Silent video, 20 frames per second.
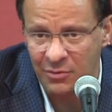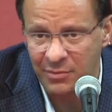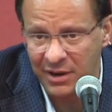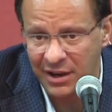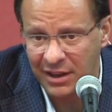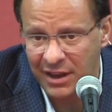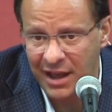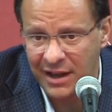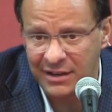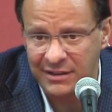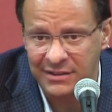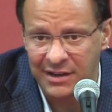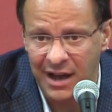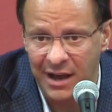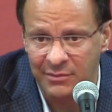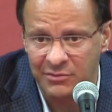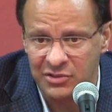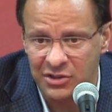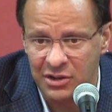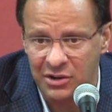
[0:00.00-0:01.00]
but a lot of
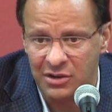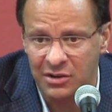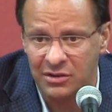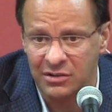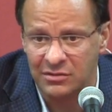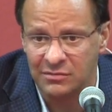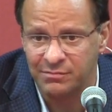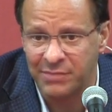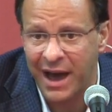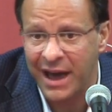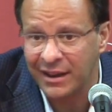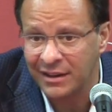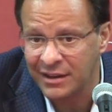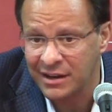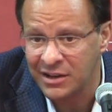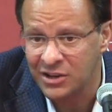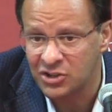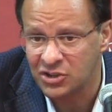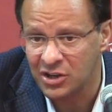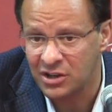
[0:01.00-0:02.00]
times they're
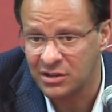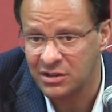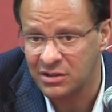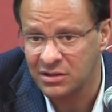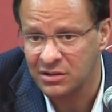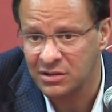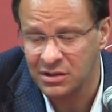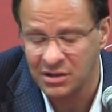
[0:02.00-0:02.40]
battling each other.